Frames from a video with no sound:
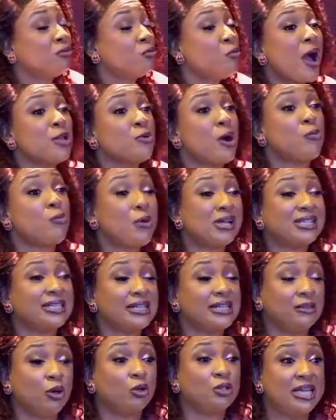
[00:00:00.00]
you are waiting
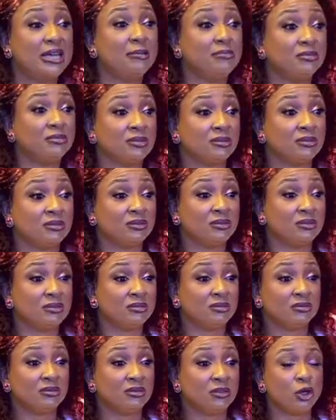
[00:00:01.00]
on him?
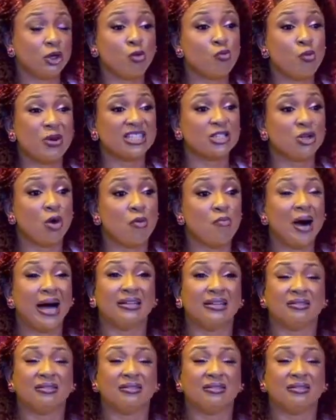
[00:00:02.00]
Not waiting on man.